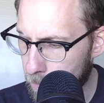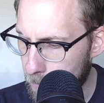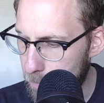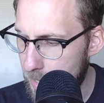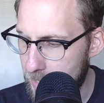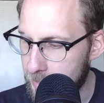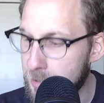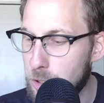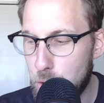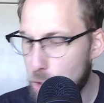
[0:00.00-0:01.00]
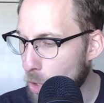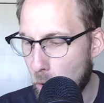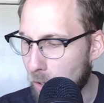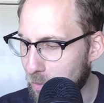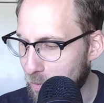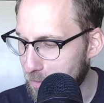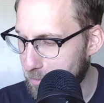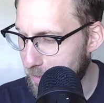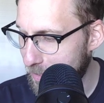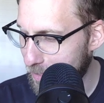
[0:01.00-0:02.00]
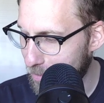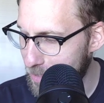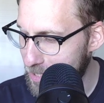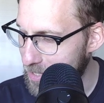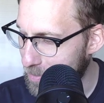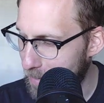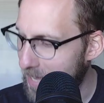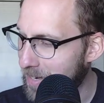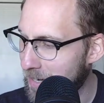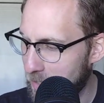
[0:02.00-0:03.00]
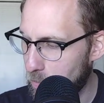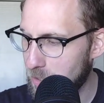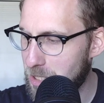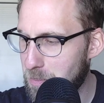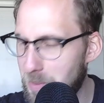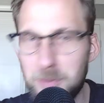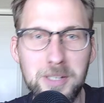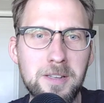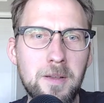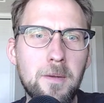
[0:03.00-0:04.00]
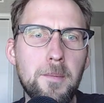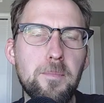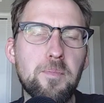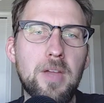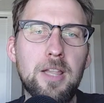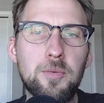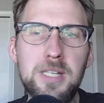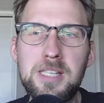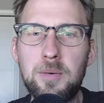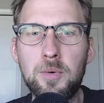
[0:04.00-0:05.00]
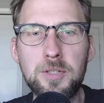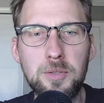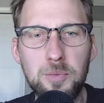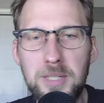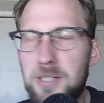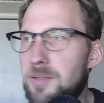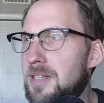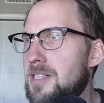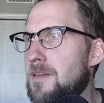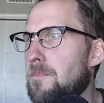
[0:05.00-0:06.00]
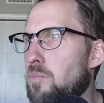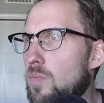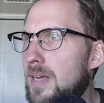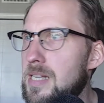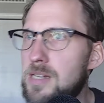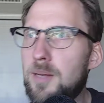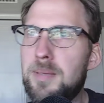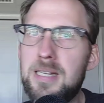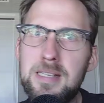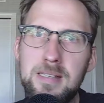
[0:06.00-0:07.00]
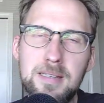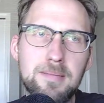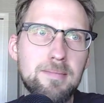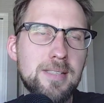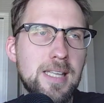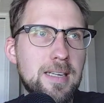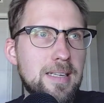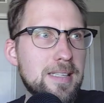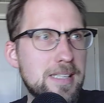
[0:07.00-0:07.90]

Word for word: By God, what vigour there is in the man, what spirit. And the reason I wanted to read you this is not because Seneca is